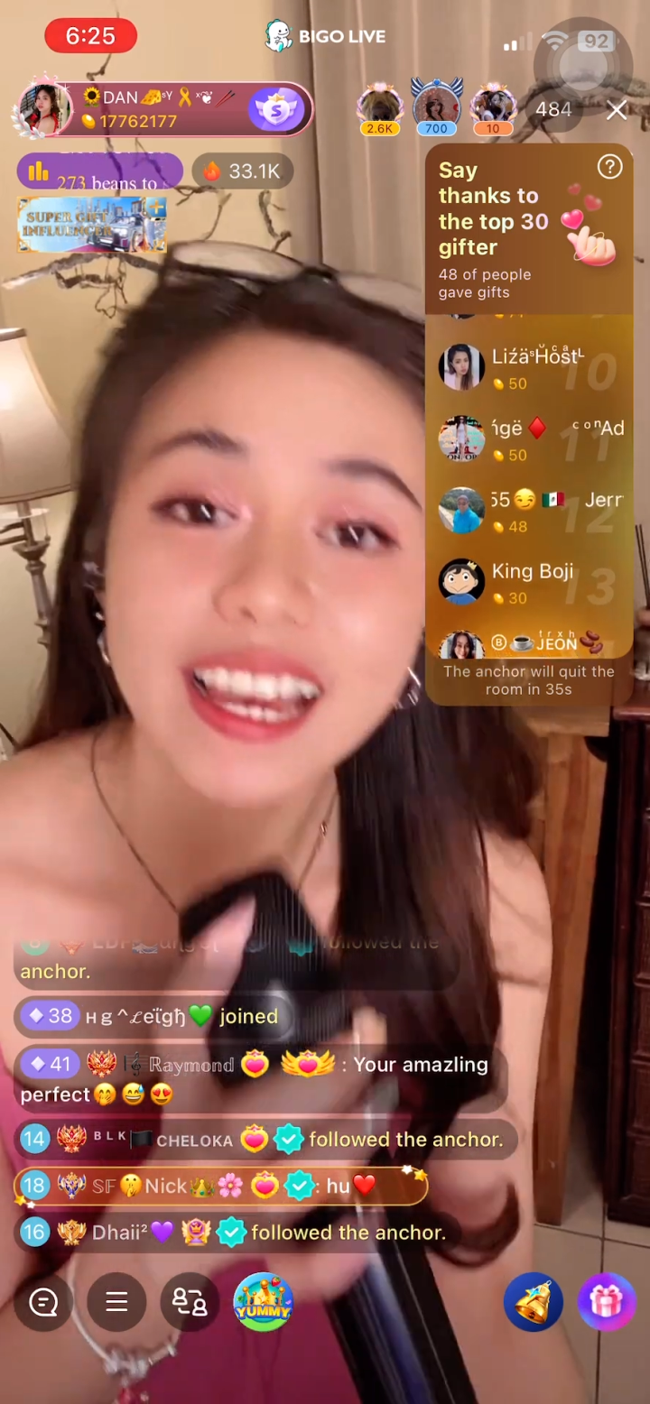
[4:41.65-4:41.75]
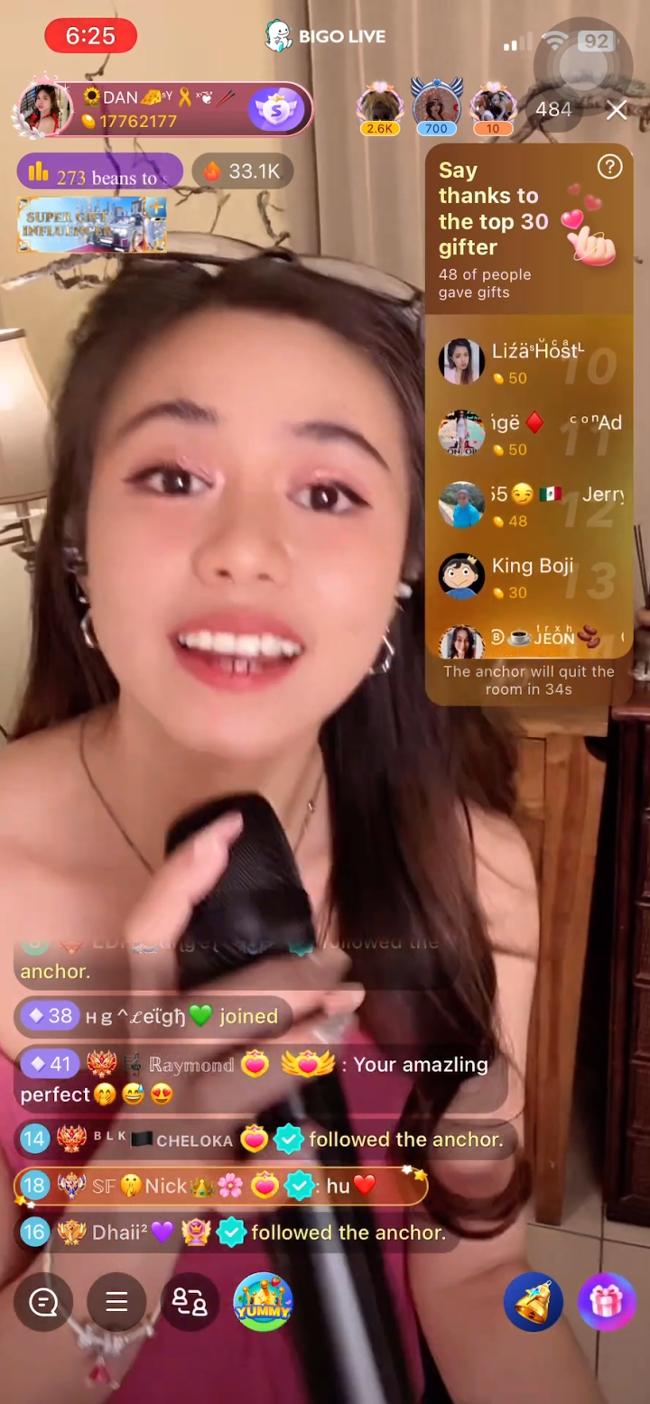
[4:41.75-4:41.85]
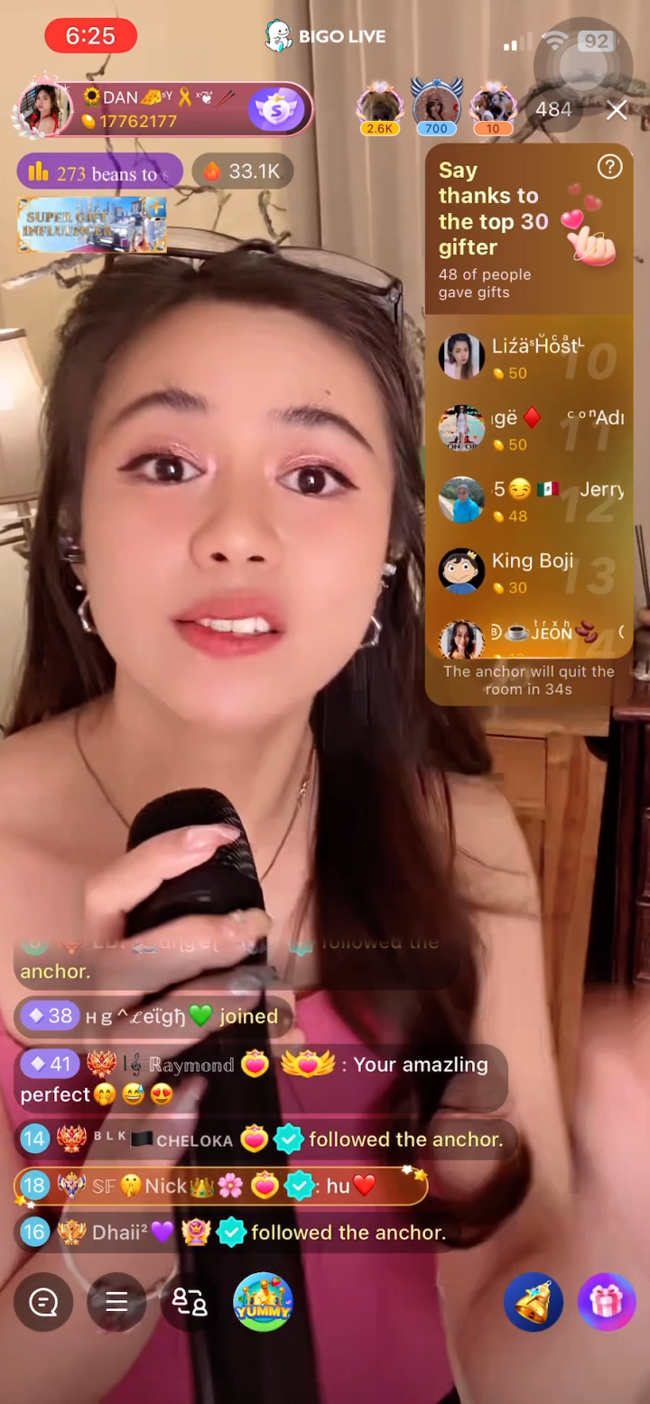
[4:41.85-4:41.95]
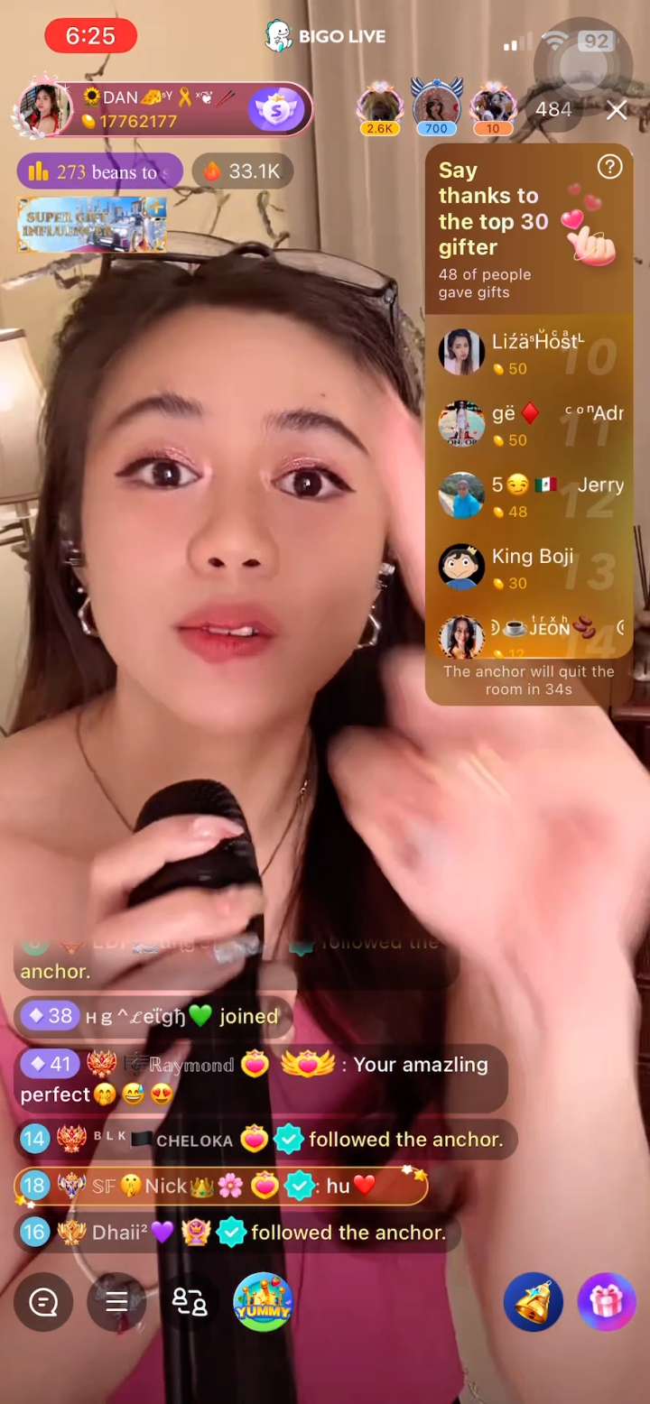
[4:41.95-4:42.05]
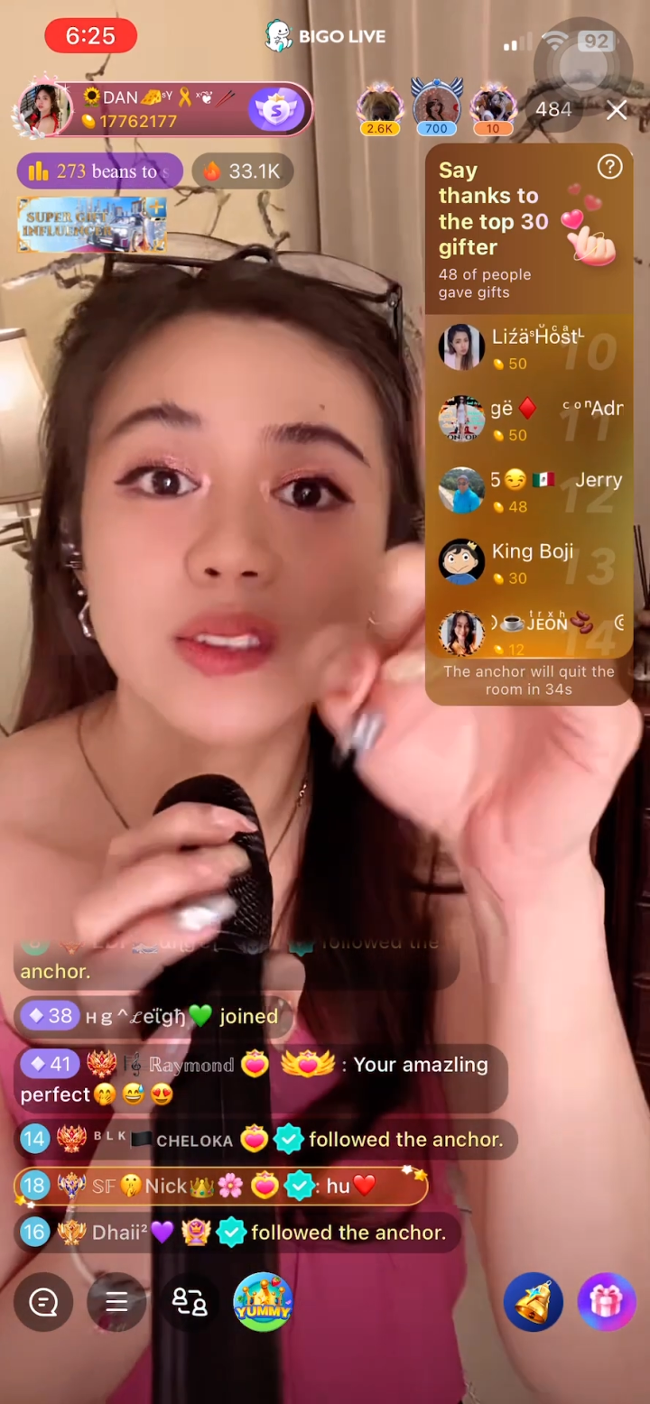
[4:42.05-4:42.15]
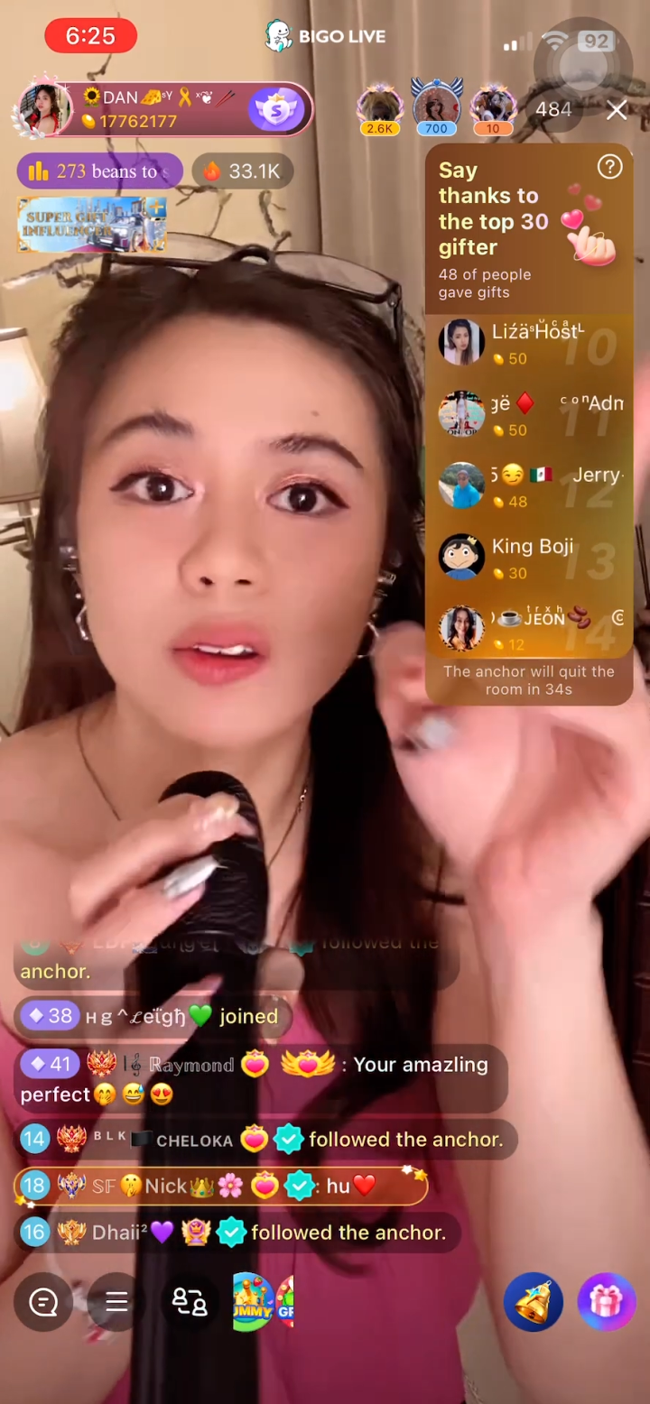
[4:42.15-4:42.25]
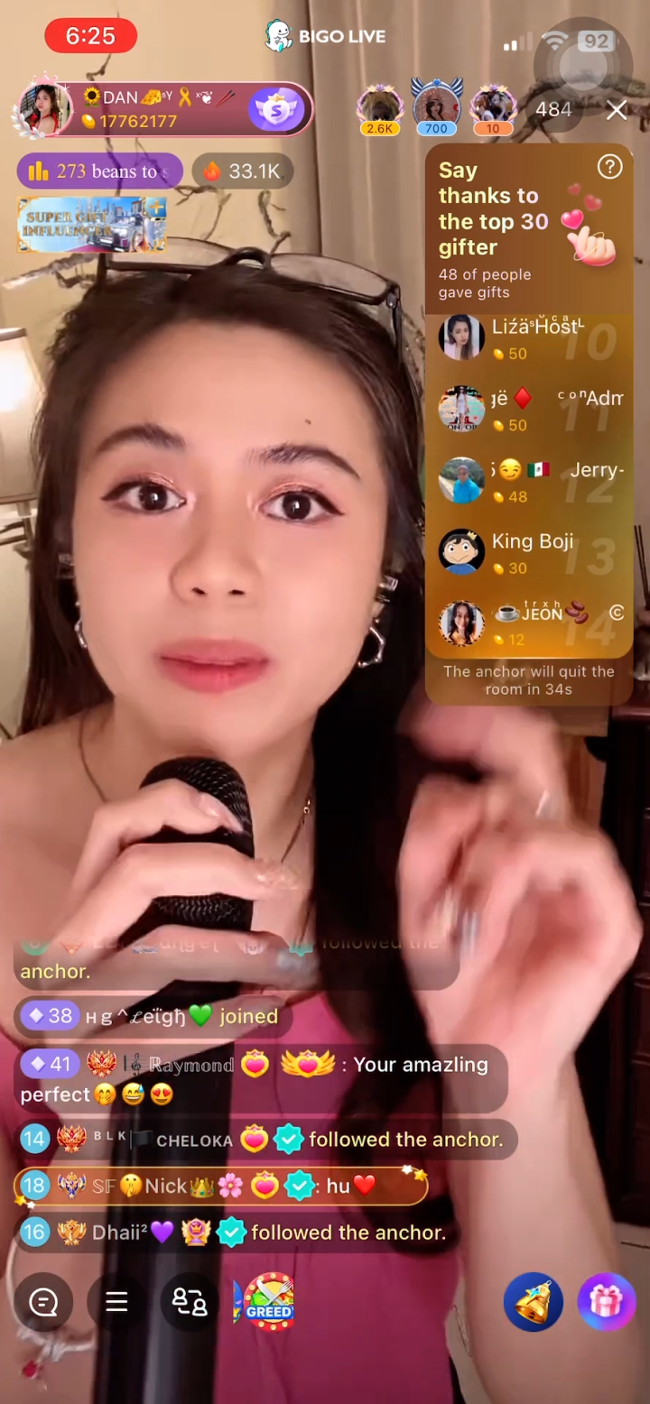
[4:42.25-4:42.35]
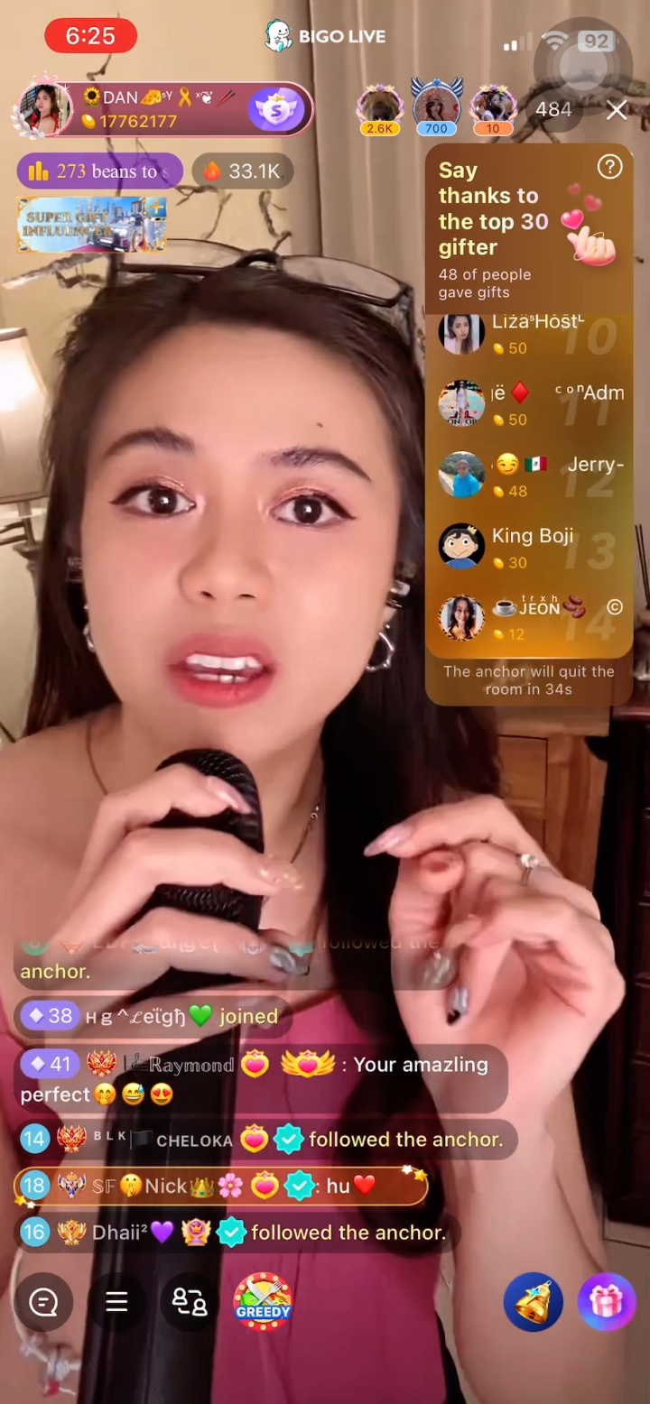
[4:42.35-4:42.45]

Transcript: Ate Hannah's also a